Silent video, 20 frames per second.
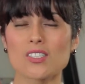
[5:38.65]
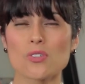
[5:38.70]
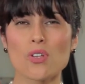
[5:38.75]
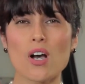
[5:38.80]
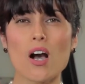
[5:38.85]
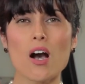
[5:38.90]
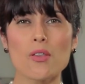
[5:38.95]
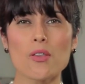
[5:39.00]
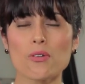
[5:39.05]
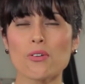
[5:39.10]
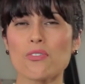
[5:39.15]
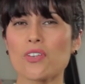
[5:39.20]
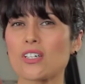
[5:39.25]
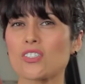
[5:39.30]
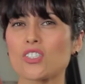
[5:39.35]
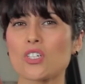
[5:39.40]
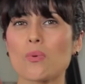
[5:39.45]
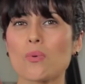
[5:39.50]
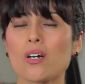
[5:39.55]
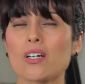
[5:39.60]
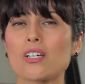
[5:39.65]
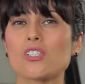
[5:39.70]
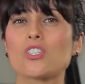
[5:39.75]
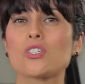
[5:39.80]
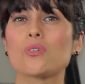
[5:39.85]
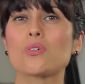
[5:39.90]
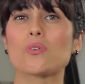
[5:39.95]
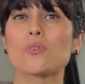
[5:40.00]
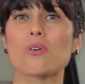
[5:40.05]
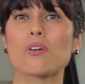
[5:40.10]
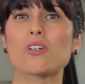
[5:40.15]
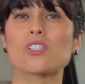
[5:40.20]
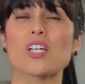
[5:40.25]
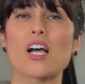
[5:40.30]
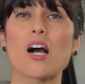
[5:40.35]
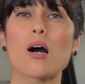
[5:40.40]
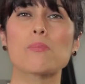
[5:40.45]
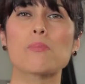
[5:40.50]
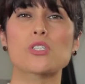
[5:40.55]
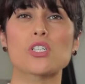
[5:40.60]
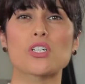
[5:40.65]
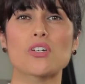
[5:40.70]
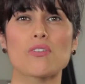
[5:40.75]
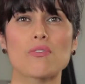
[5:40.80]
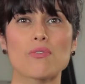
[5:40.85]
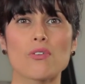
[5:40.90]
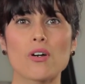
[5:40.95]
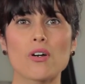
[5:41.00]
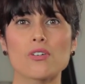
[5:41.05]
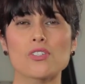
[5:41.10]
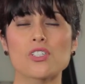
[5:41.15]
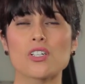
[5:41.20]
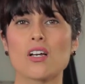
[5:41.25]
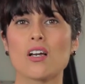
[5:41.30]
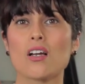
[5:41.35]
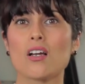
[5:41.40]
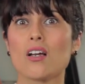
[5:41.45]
So the other things you want to do in order to help to convert,